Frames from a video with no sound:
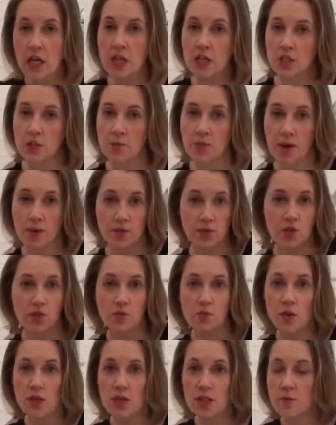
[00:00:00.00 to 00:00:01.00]
so perhaps
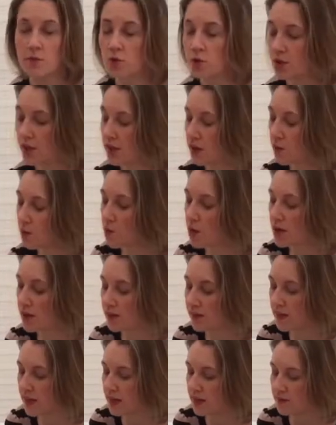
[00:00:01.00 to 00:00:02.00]
use one in the morning and one
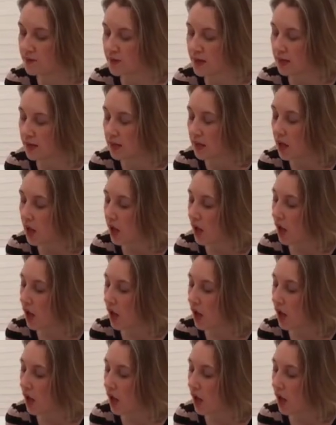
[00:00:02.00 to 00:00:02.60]
in the evening.